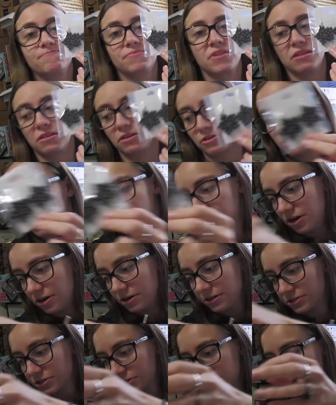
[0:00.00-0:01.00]
the
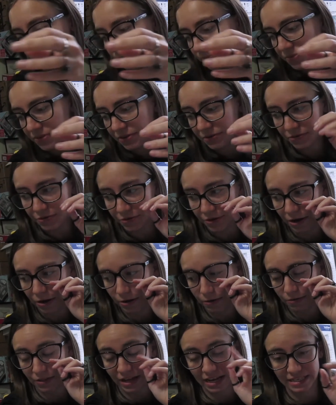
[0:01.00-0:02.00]
stars.
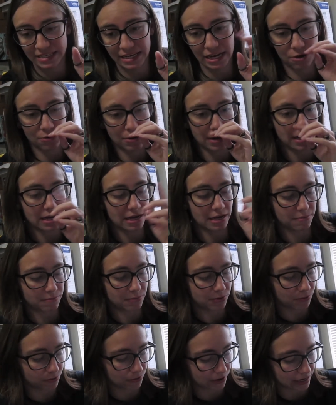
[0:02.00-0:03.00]
So that's how
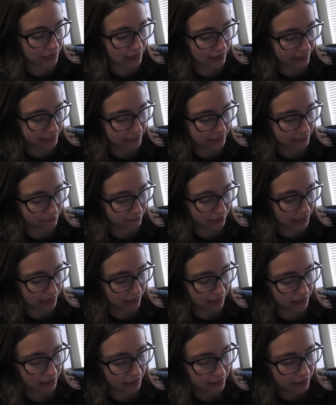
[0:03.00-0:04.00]
I'm organizing
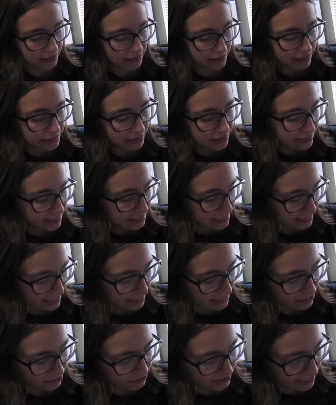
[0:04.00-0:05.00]
my
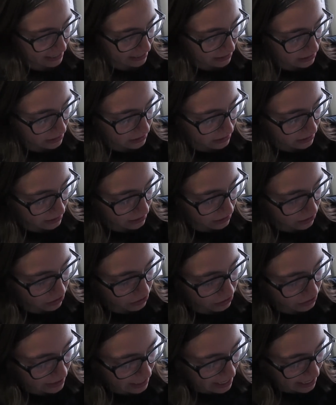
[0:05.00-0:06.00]
earrings
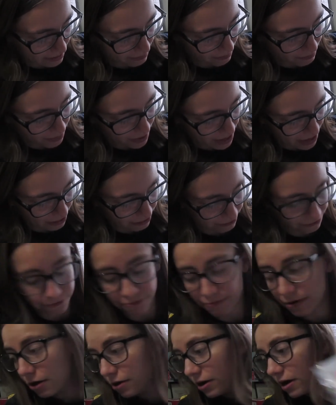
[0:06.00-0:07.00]
to take better
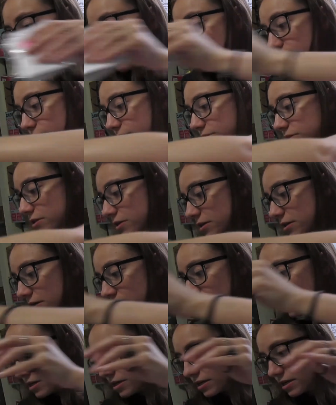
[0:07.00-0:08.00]
photos.
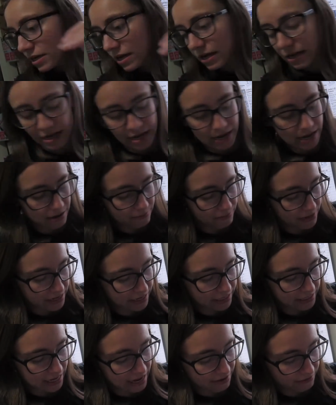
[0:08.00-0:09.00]
And
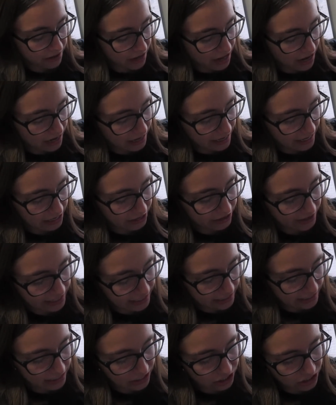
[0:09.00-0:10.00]
because I have a lot of
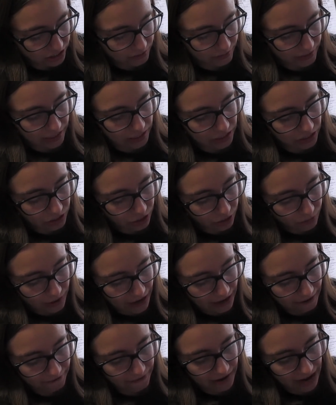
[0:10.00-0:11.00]
earrings, it just makes it go
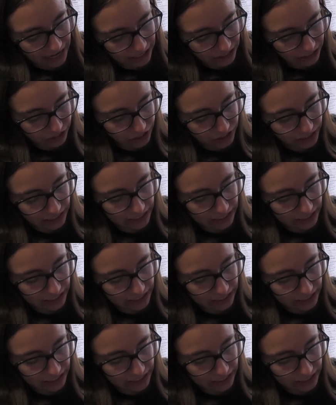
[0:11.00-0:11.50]
by faster to